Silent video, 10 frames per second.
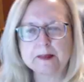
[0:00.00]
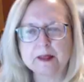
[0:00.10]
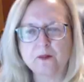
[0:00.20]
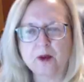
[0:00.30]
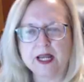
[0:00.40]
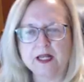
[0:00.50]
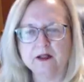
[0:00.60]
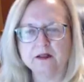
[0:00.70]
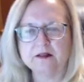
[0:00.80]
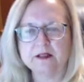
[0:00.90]
Wayne,
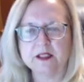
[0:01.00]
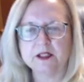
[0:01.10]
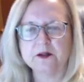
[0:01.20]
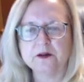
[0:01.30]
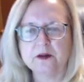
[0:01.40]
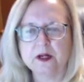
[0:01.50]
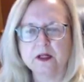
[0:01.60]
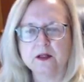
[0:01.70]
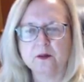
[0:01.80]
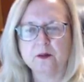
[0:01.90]
good to see you.
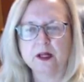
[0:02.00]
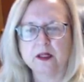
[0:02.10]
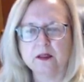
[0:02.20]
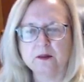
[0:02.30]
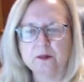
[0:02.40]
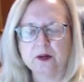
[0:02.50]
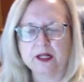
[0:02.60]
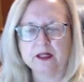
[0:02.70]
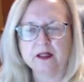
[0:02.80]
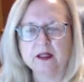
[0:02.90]
Noel,
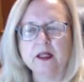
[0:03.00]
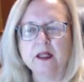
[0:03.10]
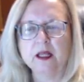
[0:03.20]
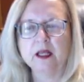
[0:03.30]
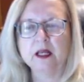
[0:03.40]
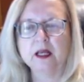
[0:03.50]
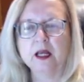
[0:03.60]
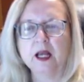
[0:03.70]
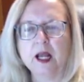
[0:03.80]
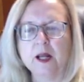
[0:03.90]
Brandon,
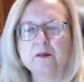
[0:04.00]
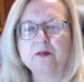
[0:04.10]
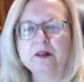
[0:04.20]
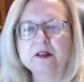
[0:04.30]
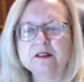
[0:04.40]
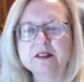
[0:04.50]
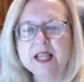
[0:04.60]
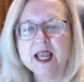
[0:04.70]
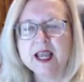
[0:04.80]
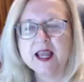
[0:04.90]
I'm first.
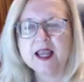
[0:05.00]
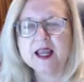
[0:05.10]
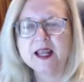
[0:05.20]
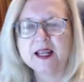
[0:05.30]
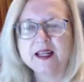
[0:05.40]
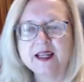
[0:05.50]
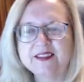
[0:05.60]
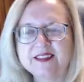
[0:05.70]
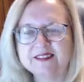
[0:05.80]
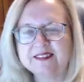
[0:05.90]
Yay!
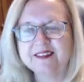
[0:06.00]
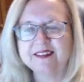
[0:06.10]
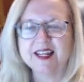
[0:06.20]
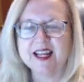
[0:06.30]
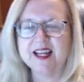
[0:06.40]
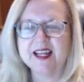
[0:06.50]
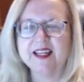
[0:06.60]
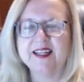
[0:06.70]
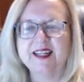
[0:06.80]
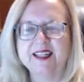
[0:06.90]
Junior,
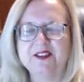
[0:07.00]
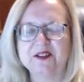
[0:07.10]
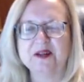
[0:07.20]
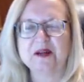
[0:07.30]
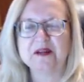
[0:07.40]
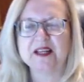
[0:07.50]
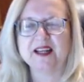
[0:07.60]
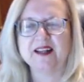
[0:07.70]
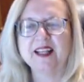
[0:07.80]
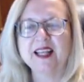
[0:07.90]
yay! Hey, Drew, hey, Big
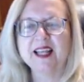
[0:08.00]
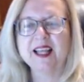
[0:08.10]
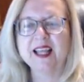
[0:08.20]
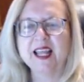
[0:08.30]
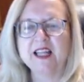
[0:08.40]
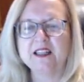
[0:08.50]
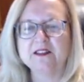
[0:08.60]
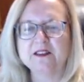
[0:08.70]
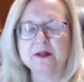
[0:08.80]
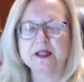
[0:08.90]
Al. Hey,
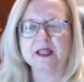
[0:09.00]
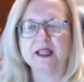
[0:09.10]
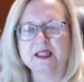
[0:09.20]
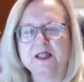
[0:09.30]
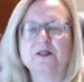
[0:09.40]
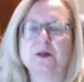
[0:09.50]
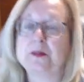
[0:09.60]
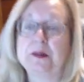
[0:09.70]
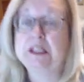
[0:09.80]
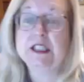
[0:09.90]
Sweet
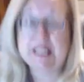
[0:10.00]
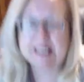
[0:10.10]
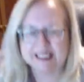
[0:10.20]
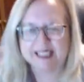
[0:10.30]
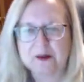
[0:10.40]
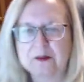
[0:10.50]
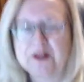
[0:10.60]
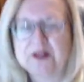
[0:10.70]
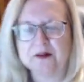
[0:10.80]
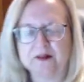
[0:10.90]
Peach. Hey, Lynn, how are you?